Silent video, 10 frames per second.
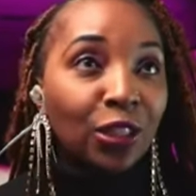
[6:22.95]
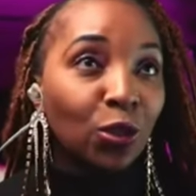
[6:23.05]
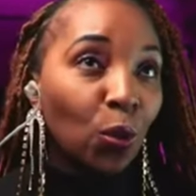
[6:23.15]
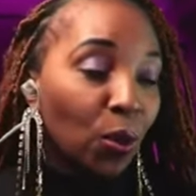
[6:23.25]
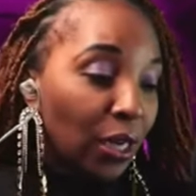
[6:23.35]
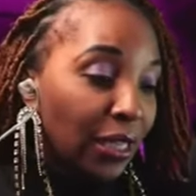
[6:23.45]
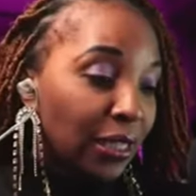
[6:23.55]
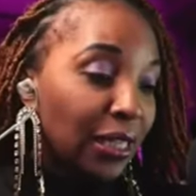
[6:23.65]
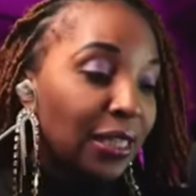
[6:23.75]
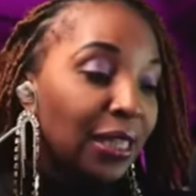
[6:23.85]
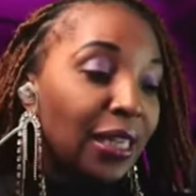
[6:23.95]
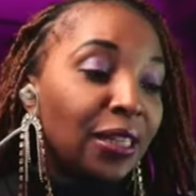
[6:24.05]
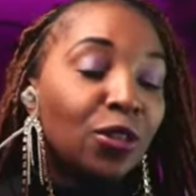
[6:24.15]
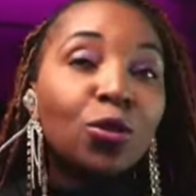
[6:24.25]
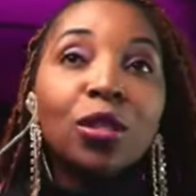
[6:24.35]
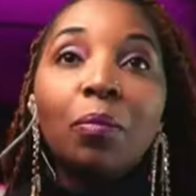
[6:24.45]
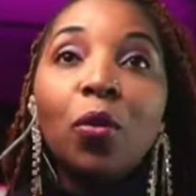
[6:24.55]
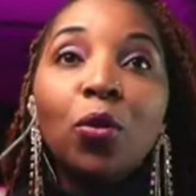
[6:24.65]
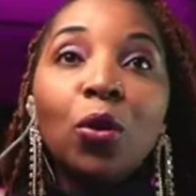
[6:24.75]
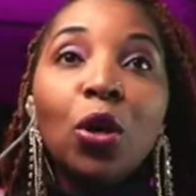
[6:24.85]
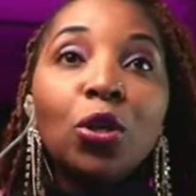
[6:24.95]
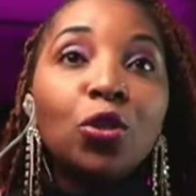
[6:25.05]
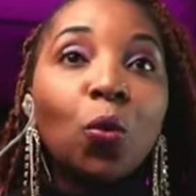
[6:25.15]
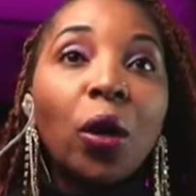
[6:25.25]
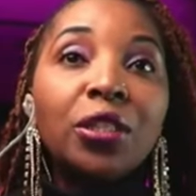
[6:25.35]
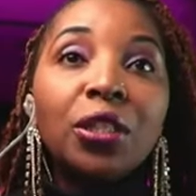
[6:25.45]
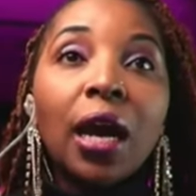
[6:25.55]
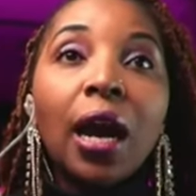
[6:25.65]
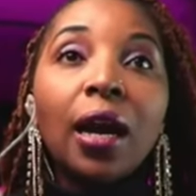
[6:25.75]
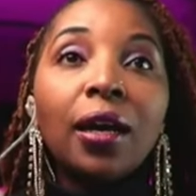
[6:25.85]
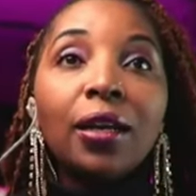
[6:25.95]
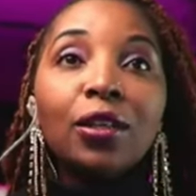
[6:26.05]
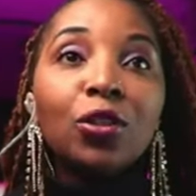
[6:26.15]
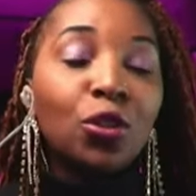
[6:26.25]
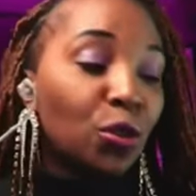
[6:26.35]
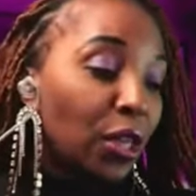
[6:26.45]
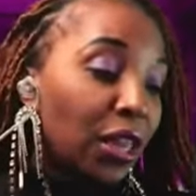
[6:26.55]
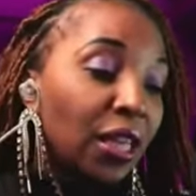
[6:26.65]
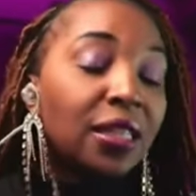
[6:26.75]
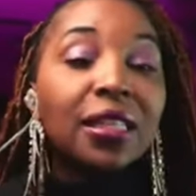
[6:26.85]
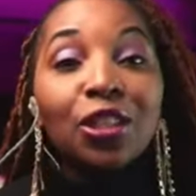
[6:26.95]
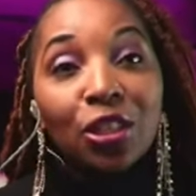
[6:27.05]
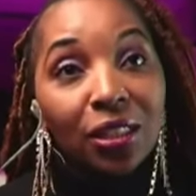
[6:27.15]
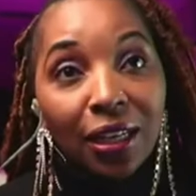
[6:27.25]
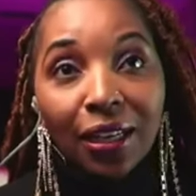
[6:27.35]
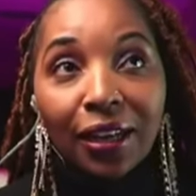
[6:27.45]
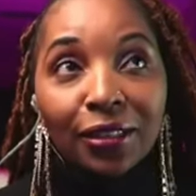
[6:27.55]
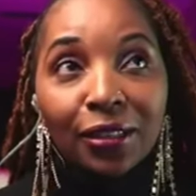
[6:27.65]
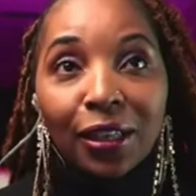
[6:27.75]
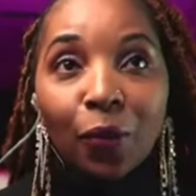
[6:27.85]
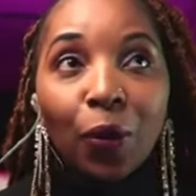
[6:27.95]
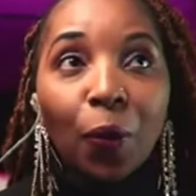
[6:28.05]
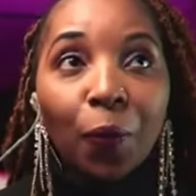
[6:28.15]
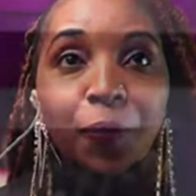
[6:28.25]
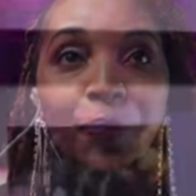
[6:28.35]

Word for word: So let's listen in to some more to watch uh to the things that she's telling us. Here we go.